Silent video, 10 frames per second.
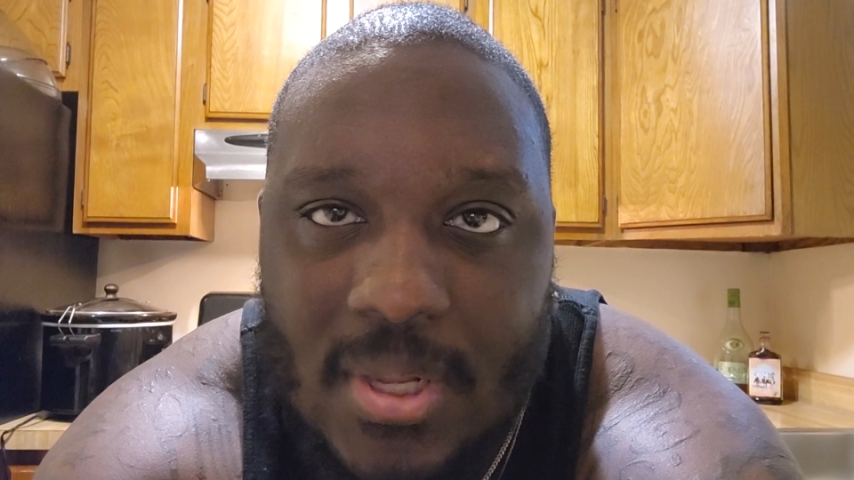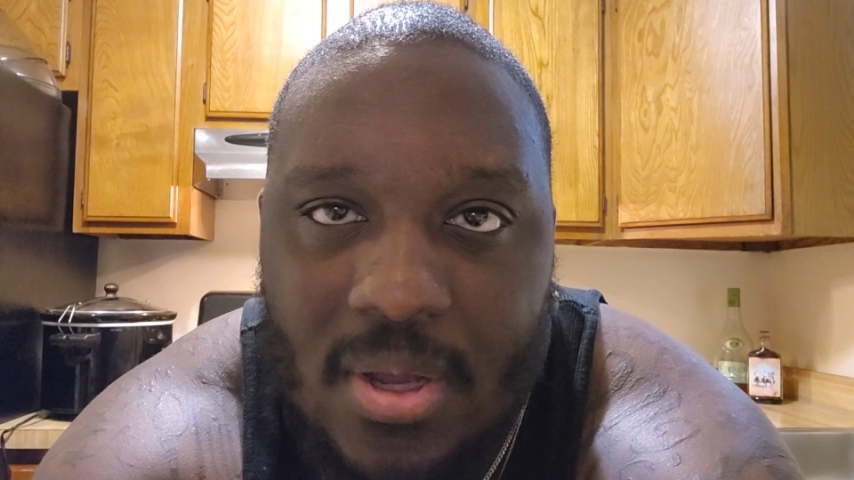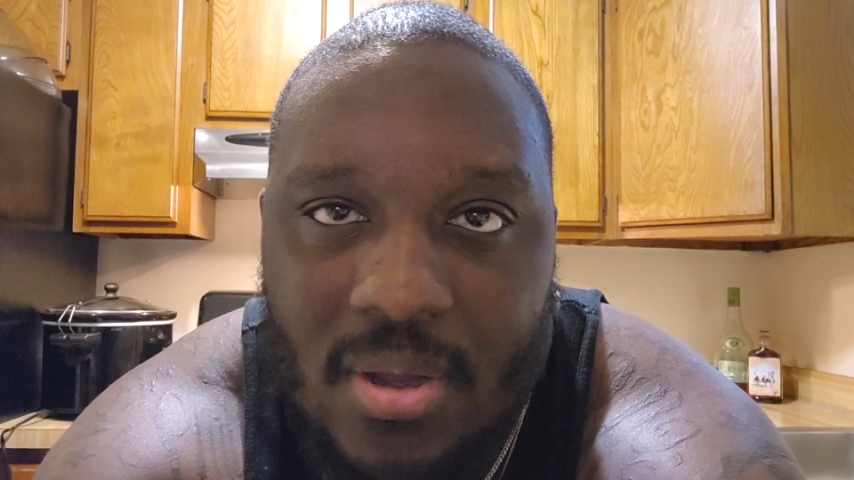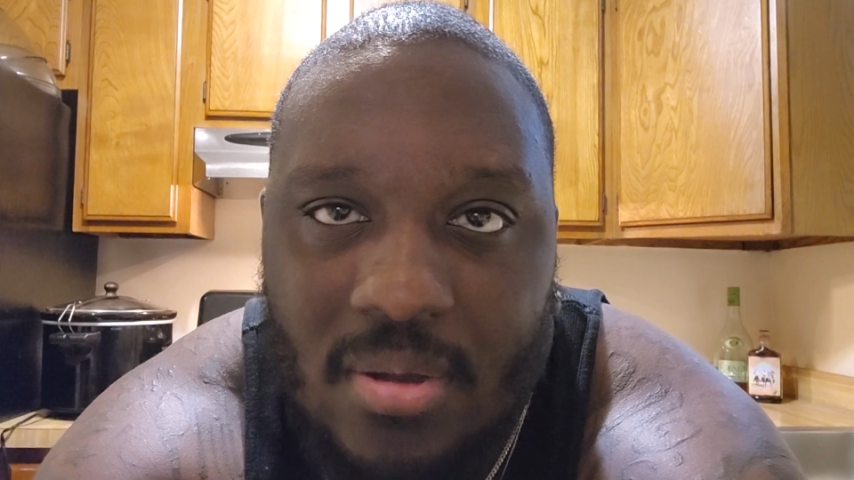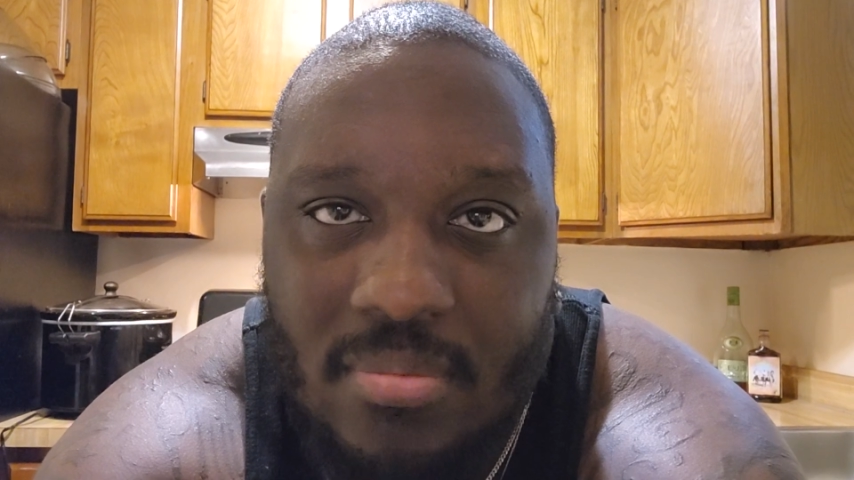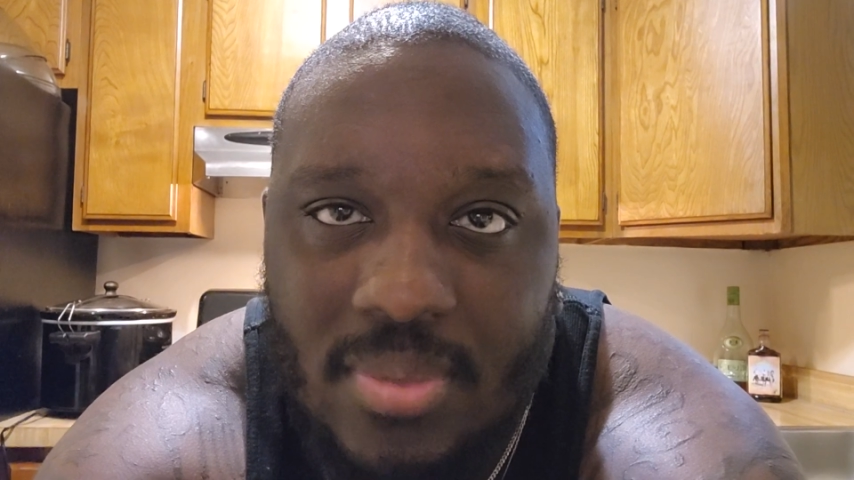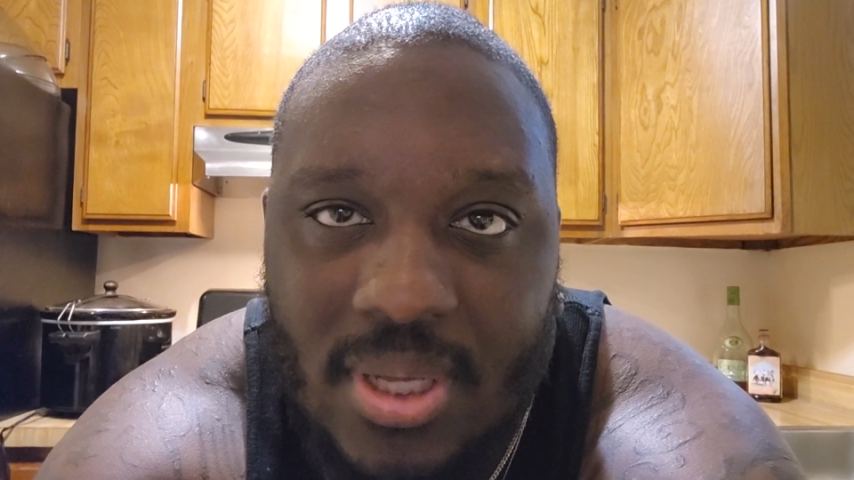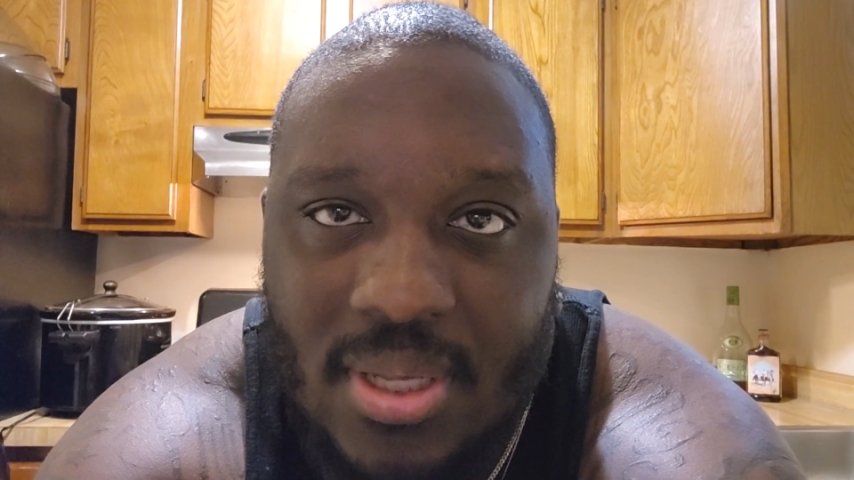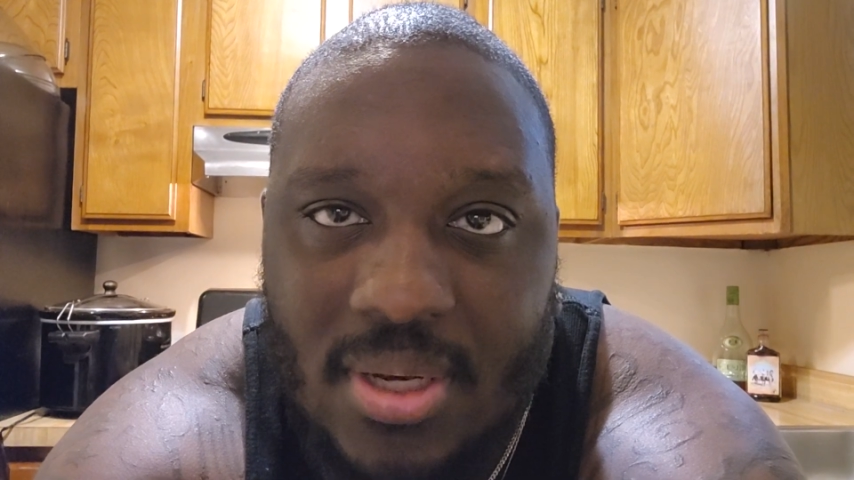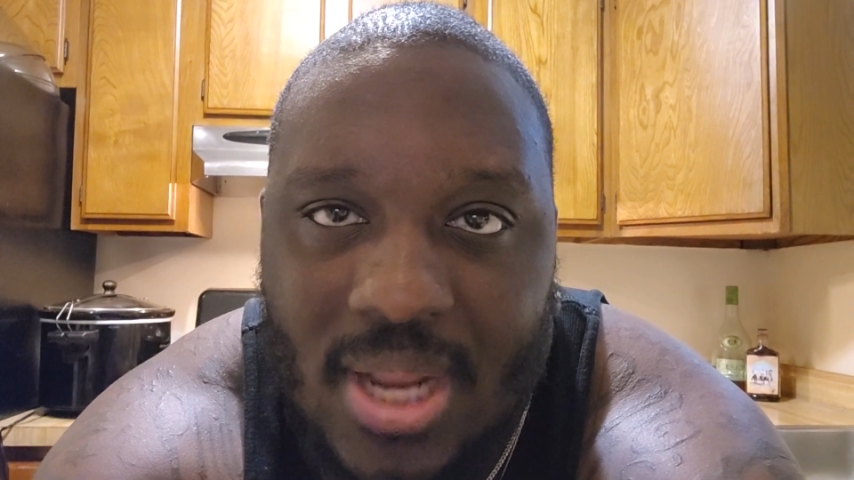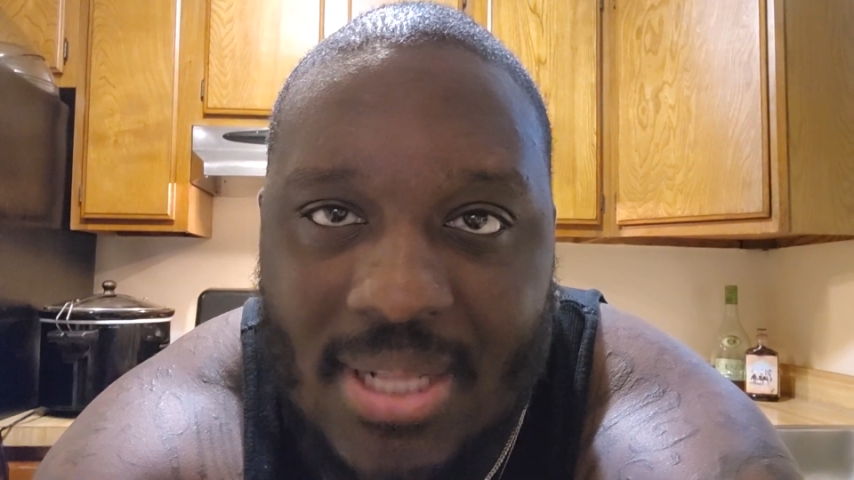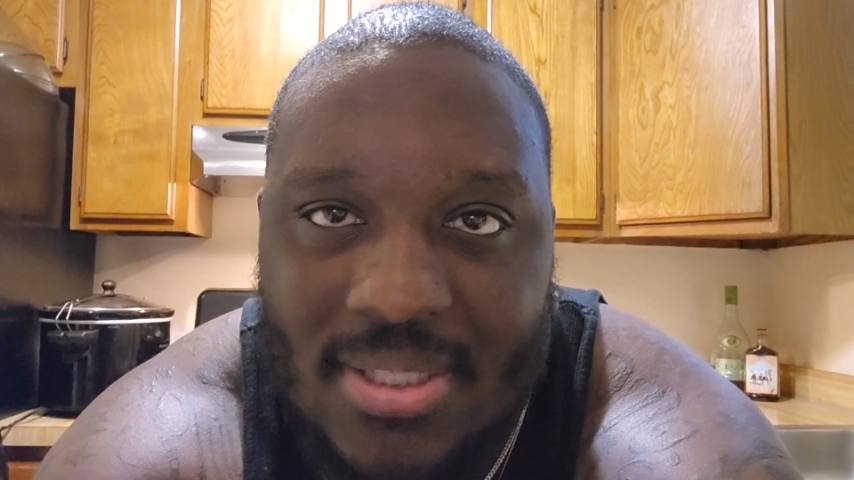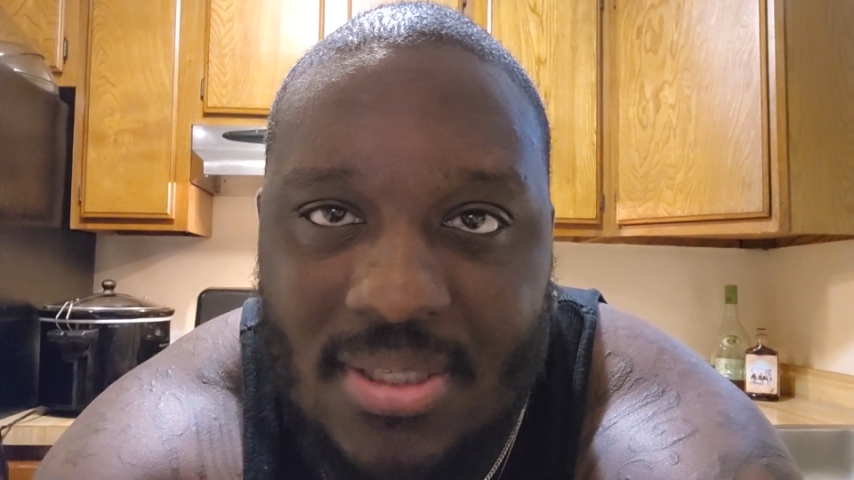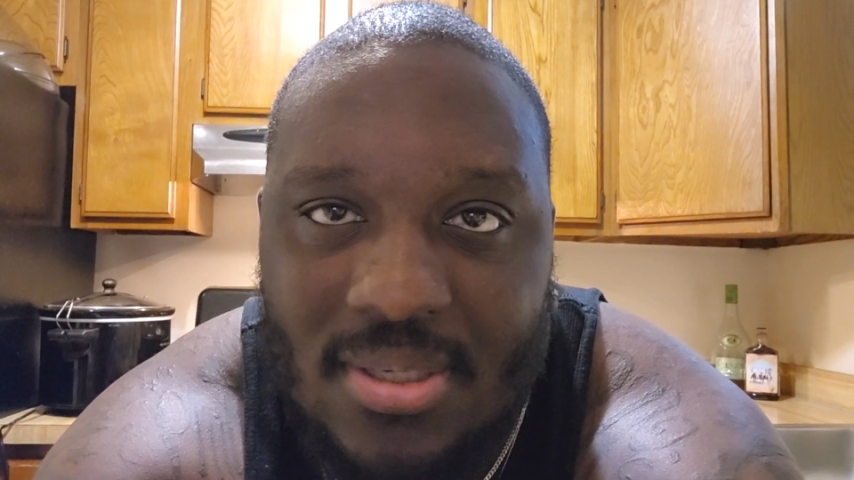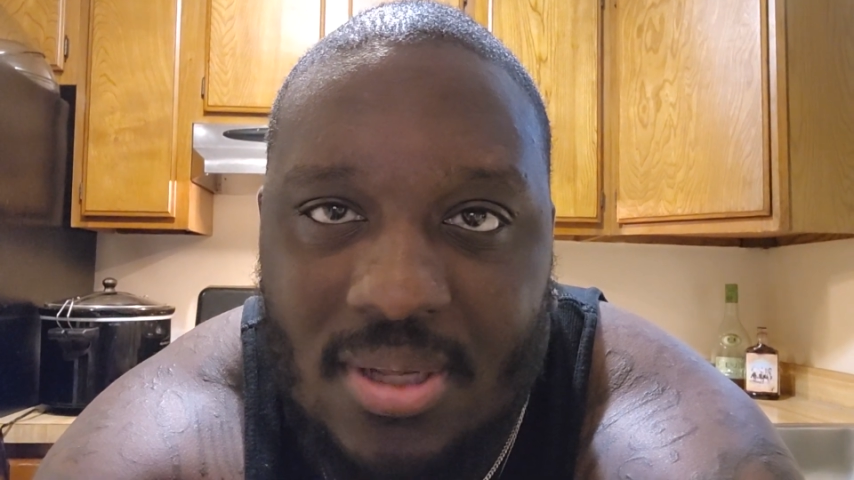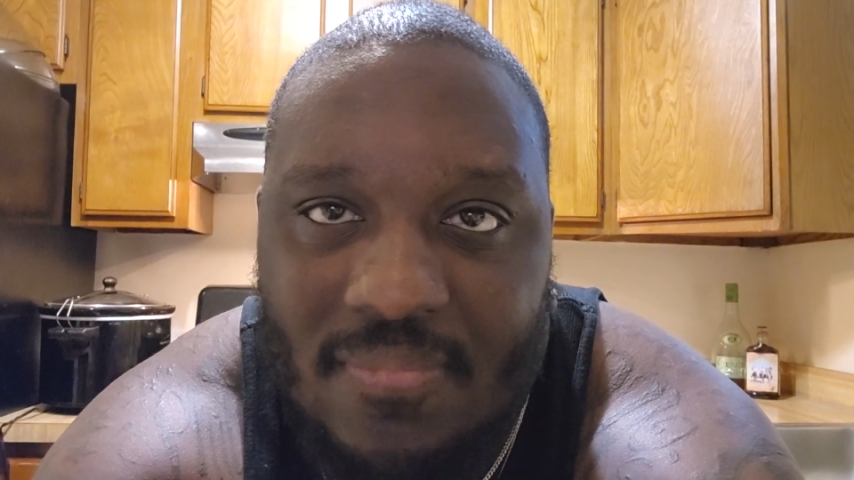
um, and lots of,